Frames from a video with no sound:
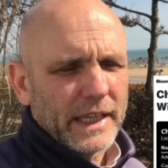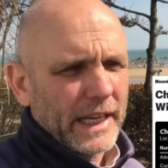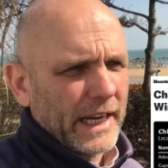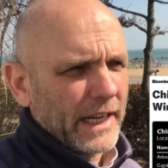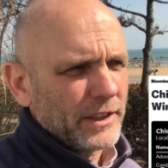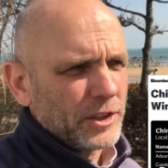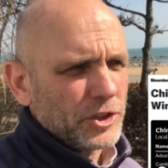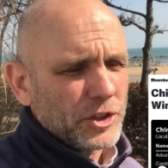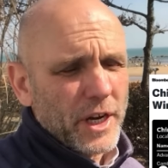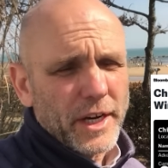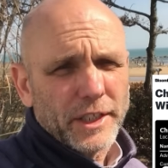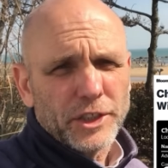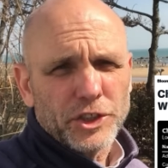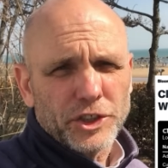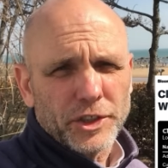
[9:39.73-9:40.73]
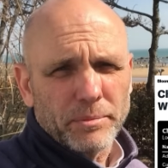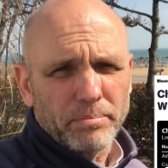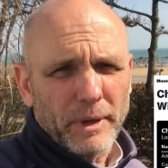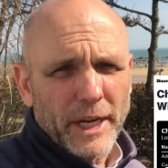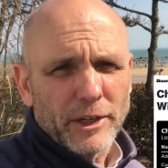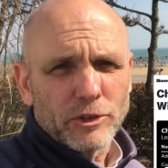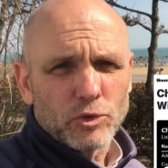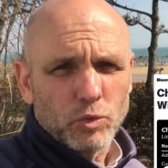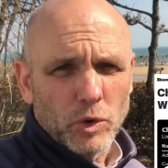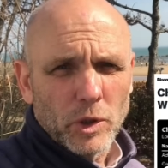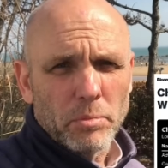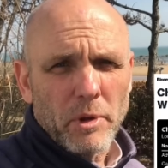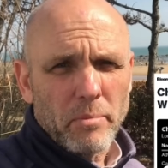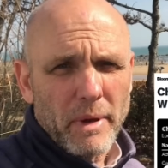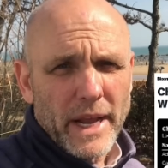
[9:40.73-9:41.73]
and the Chinese chip makers
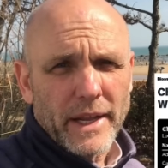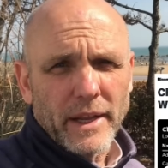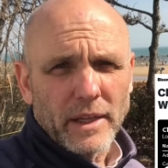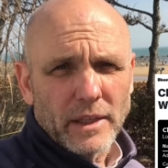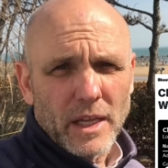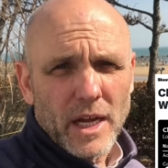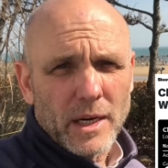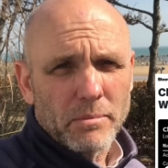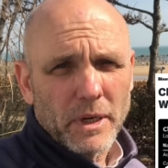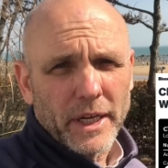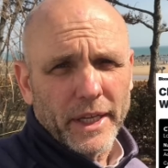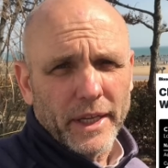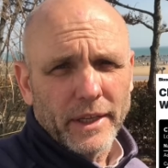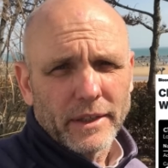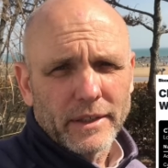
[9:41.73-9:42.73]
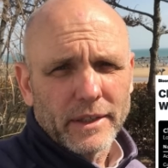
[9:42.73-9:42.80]
will be making a lot of money,